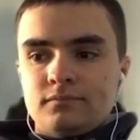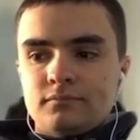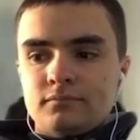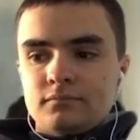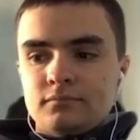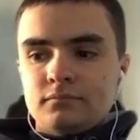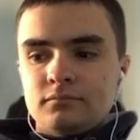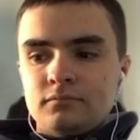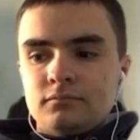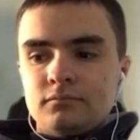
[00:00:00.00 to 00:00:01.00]

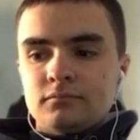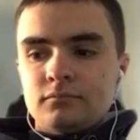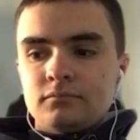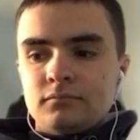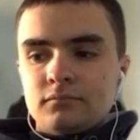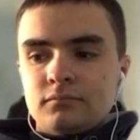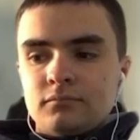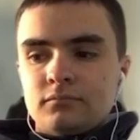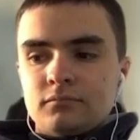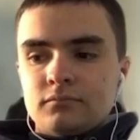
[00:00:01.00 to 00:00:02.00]

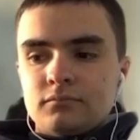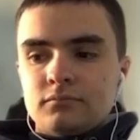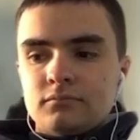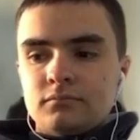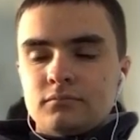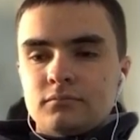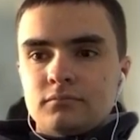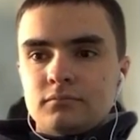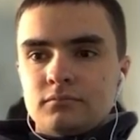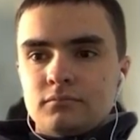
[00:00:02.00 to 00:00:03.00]

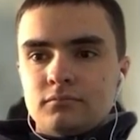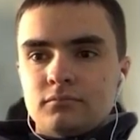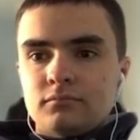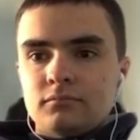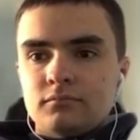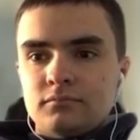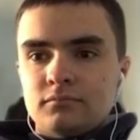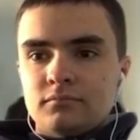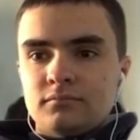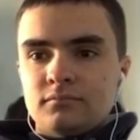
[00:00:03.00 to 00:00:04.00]

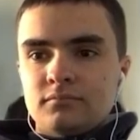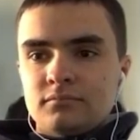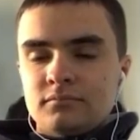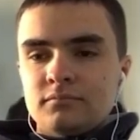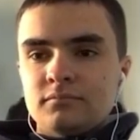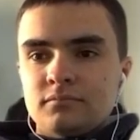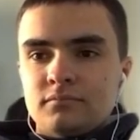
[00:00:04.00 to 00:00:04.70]
(not speaking)